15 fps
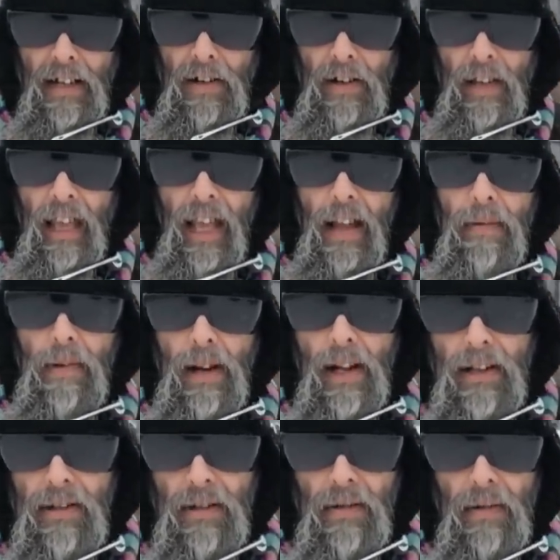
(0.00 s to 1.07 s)
Okay, we're
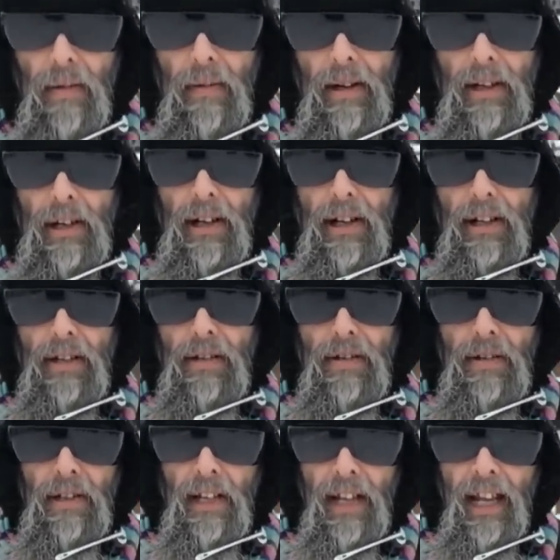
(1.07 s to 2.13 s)
not sure what we're going to
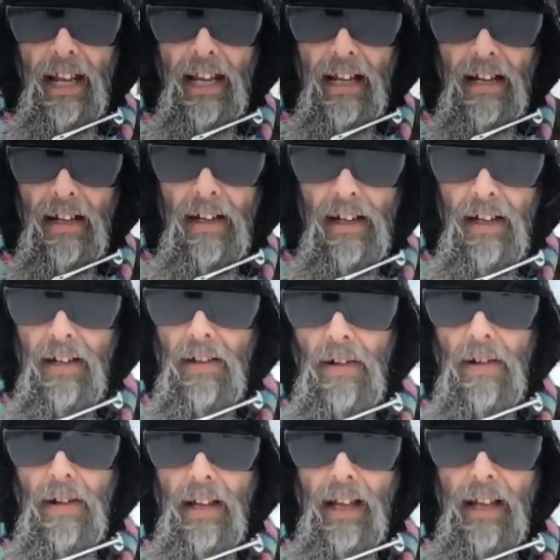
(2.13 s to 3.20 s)
do today.
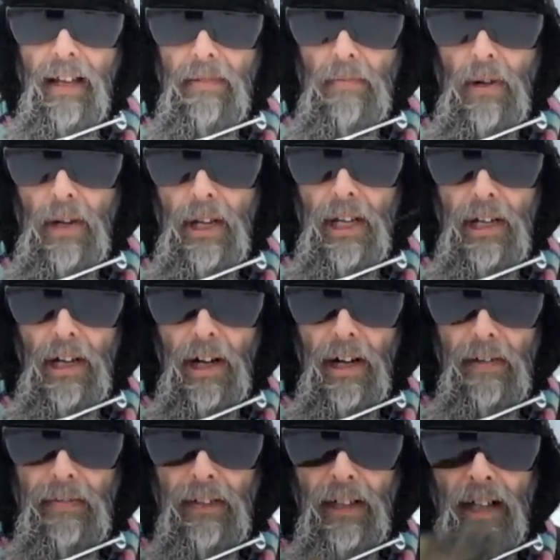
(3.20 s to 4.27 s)
Okay, morning
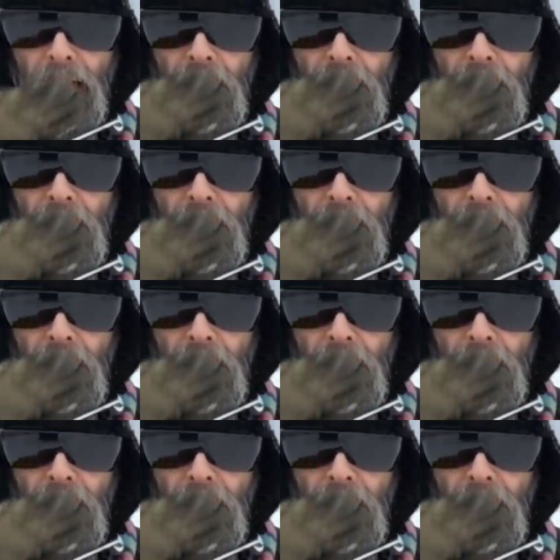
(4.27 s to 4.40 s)
cough.